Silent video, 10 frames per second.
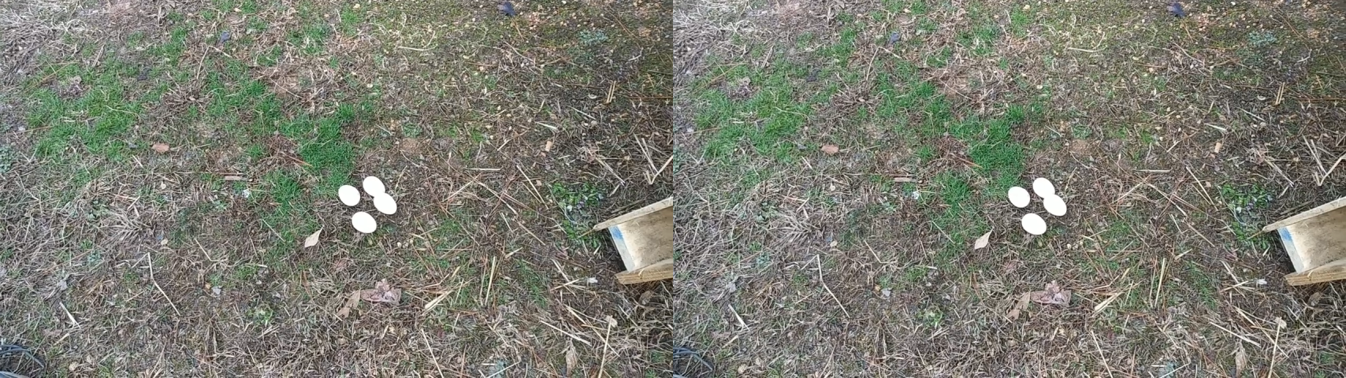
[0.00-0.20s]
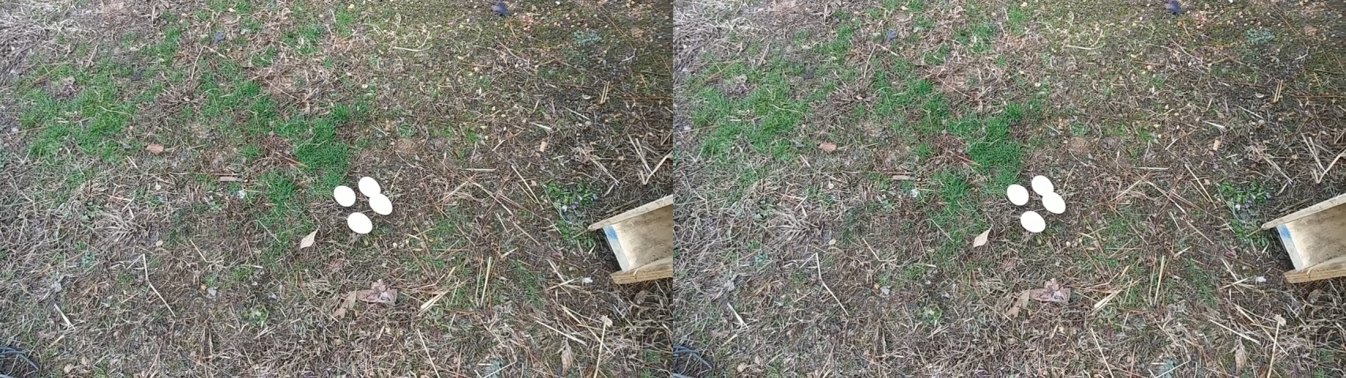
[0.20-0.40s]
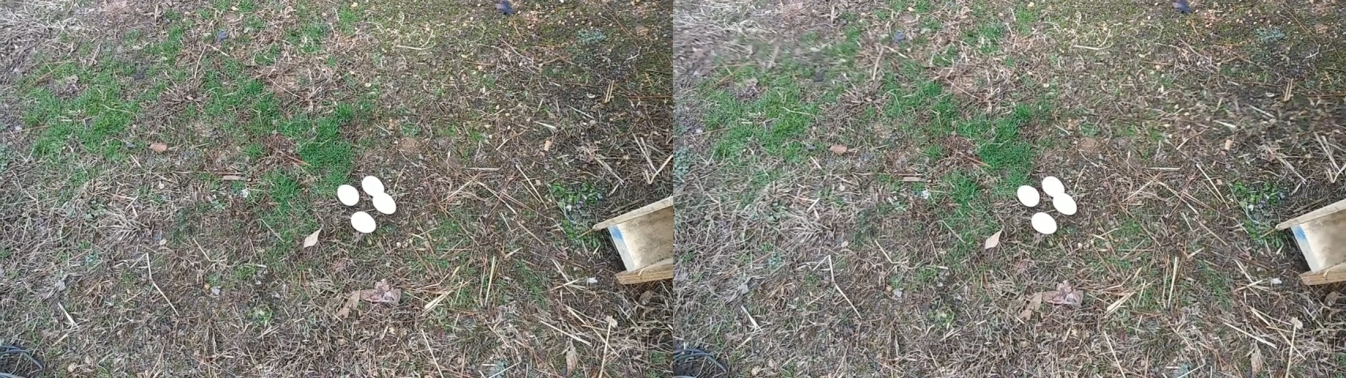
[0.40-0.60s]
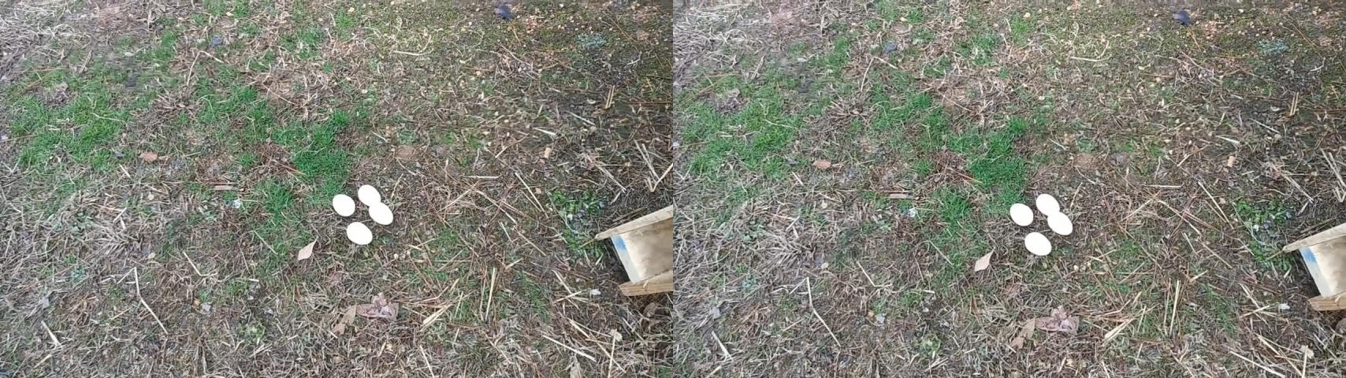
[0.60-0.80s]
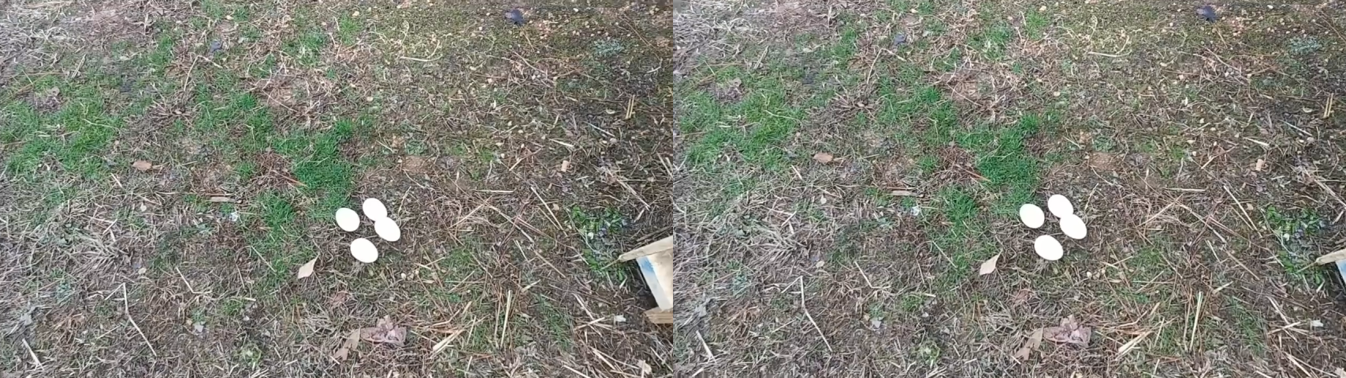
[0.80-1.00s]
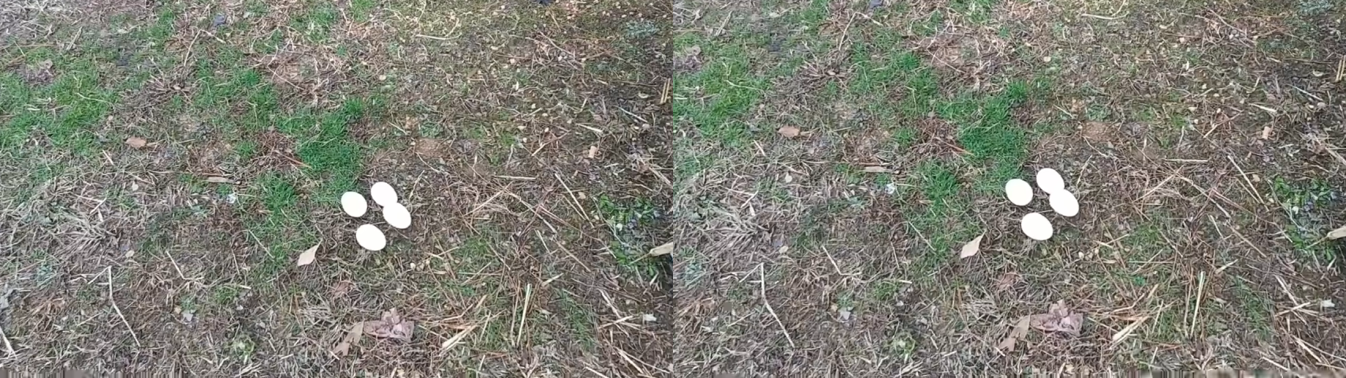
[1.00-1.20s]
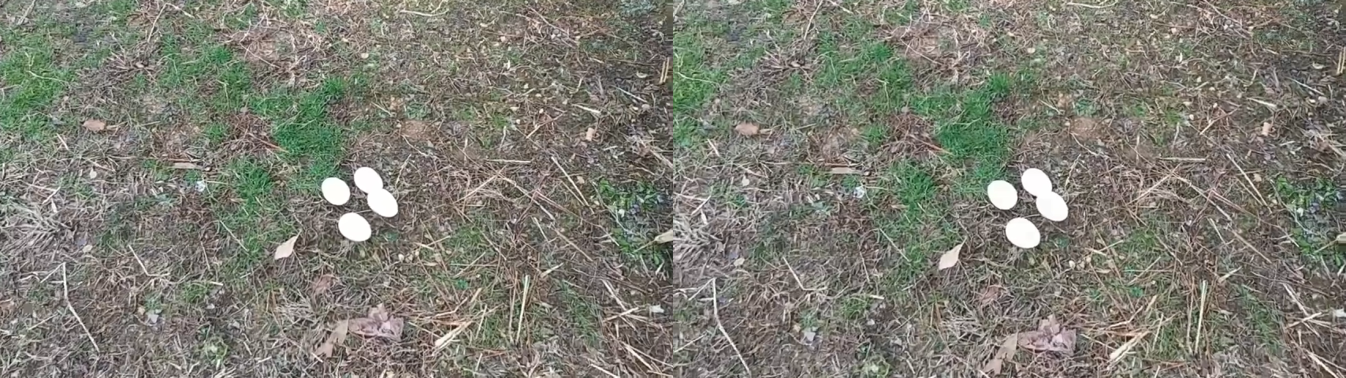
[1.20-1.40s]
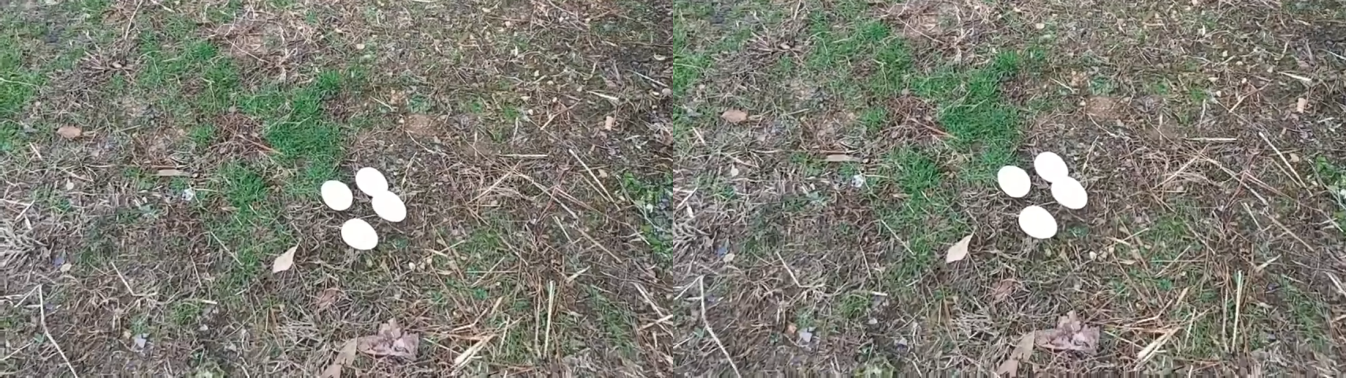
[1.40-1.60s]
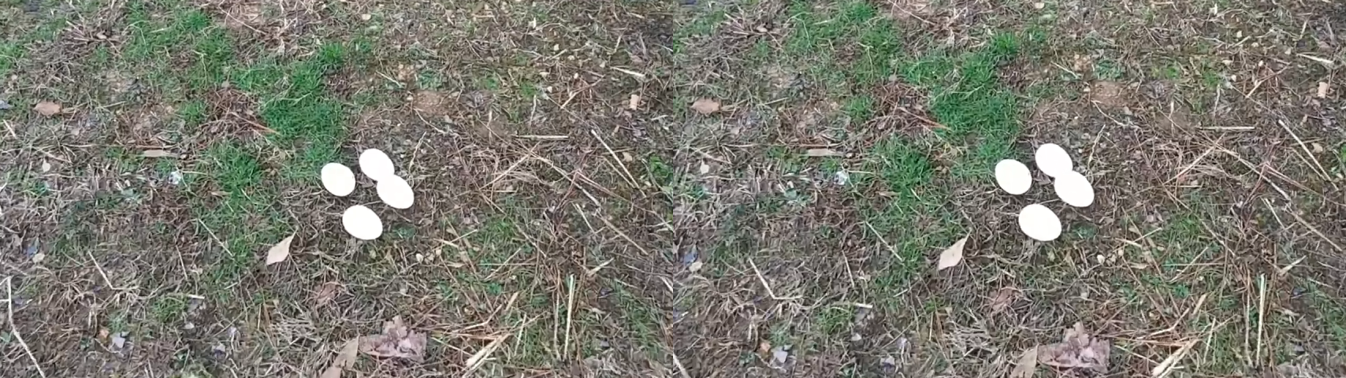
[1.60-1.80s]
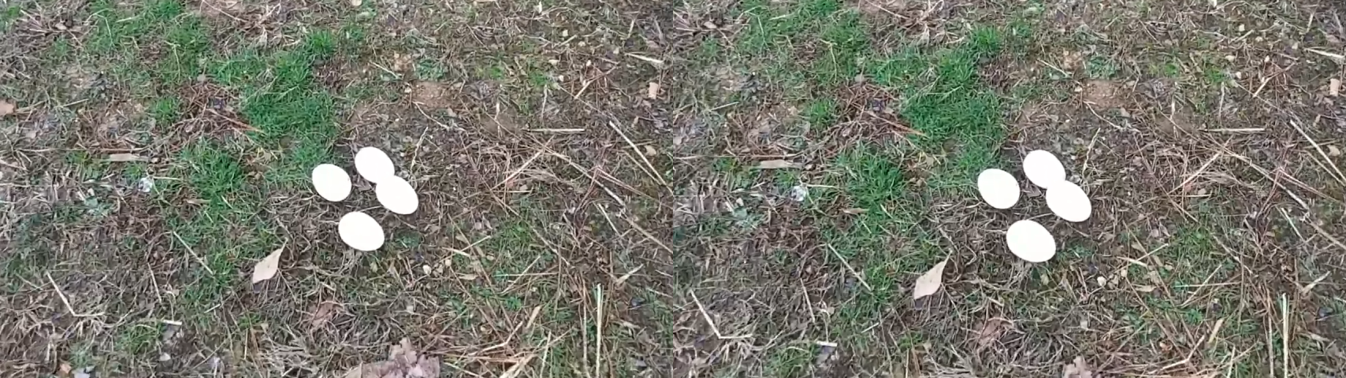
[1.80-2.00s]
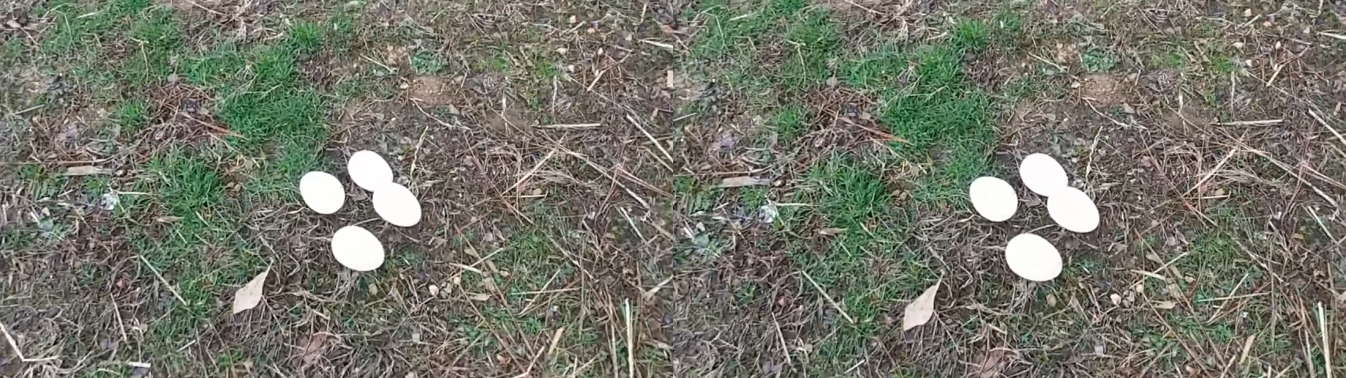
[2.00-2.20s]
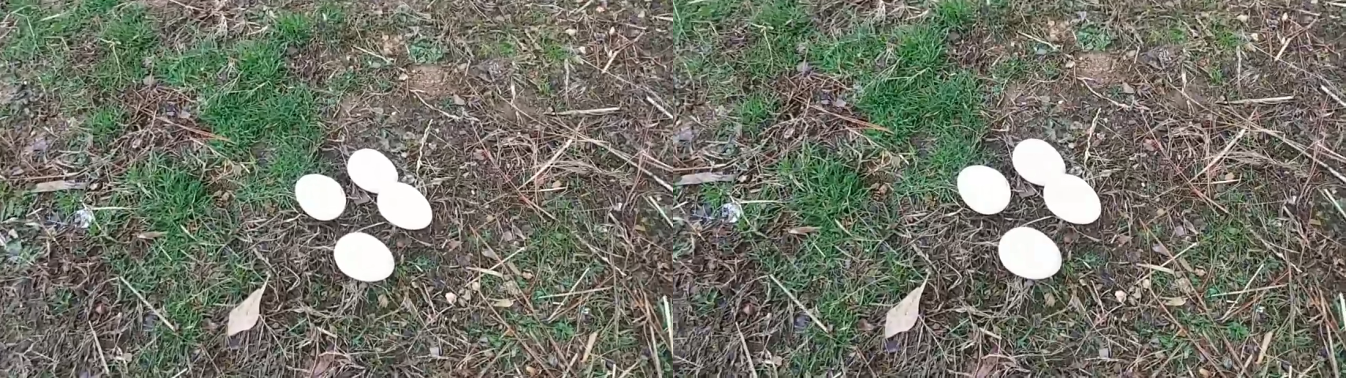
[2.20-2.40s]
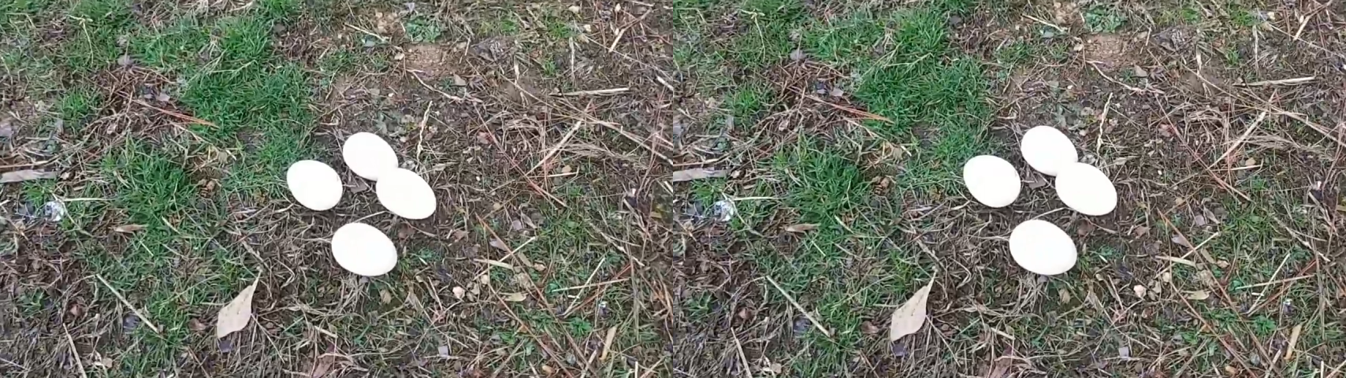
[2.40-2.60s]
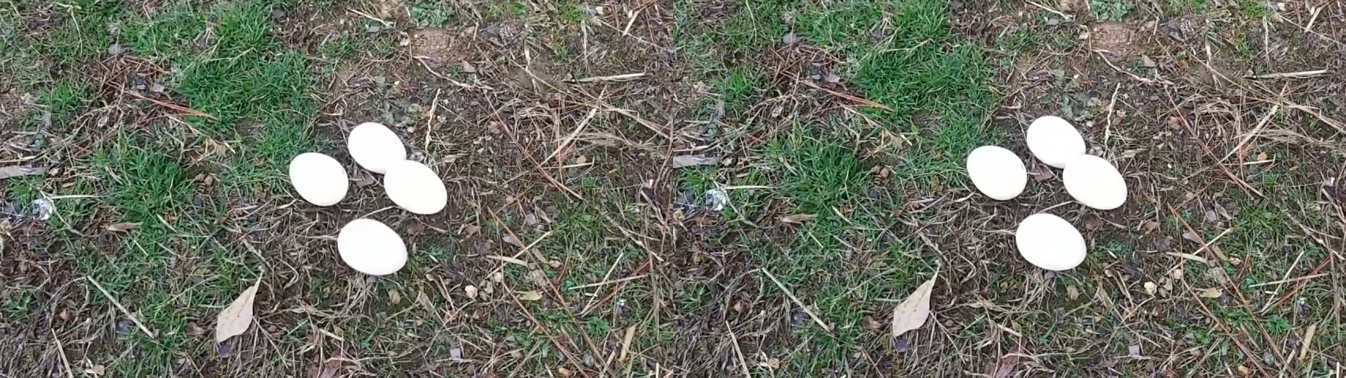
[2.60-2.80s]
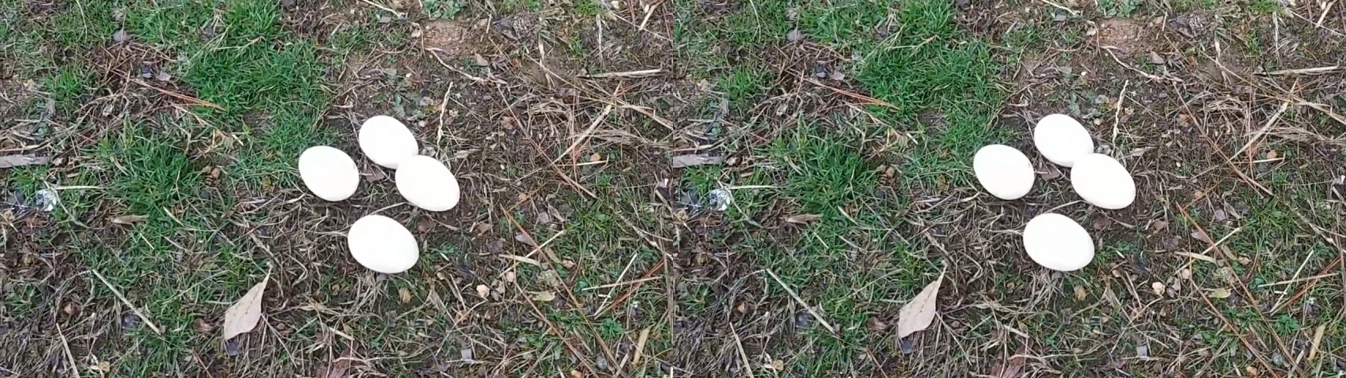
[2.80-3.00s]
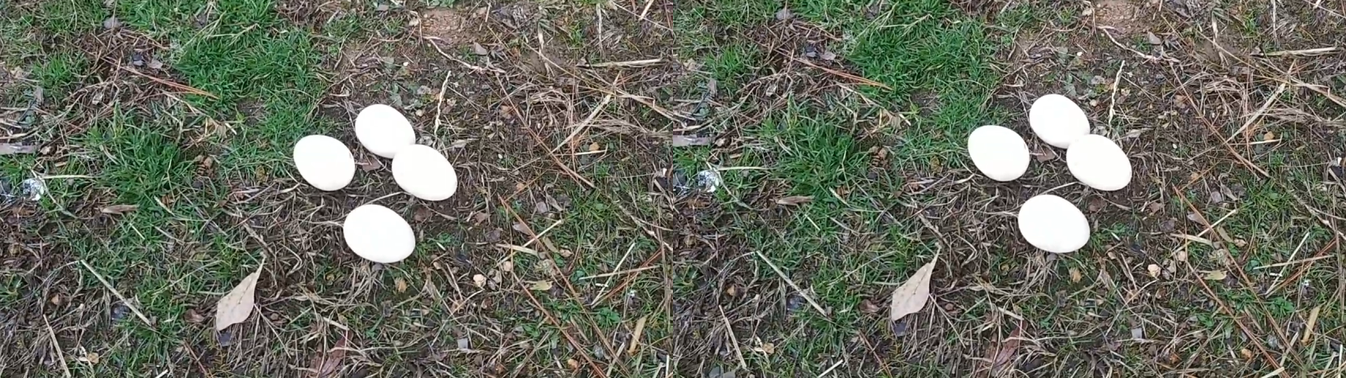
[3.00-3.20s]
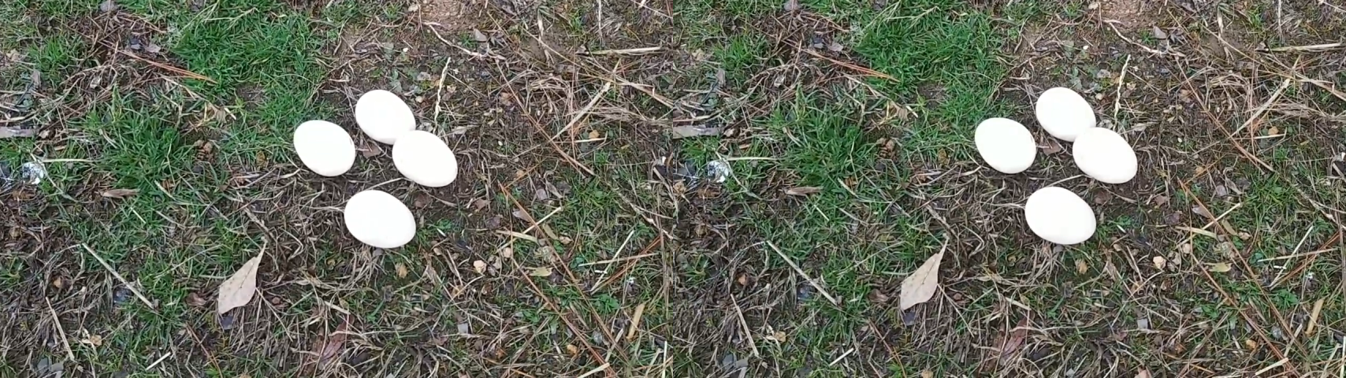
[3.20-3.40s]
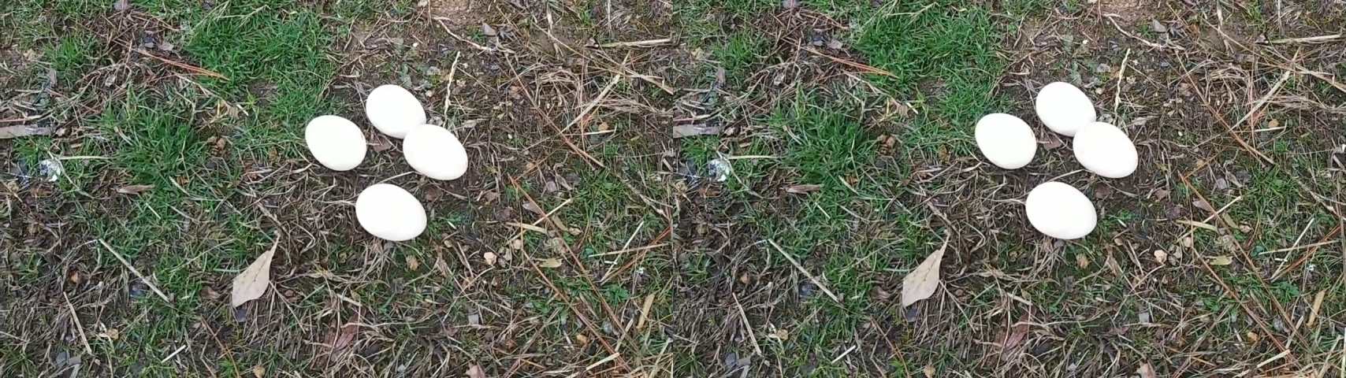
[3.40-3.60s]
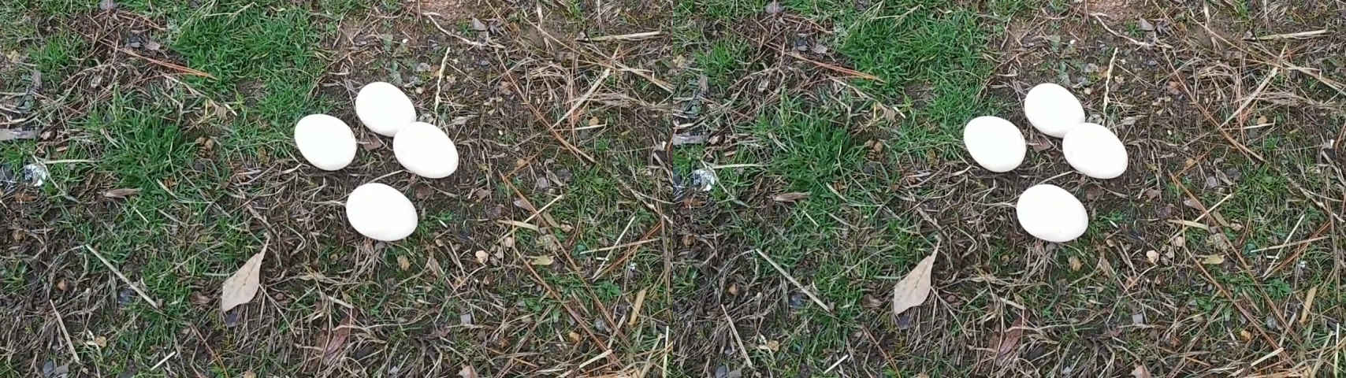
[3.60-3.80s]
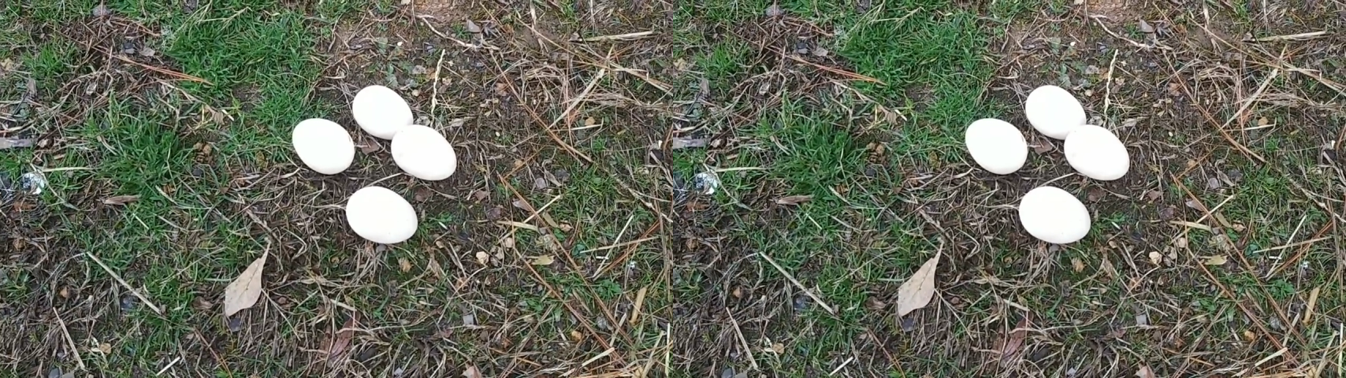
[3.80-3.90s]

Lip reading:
No face is visible, so there are no lips to read.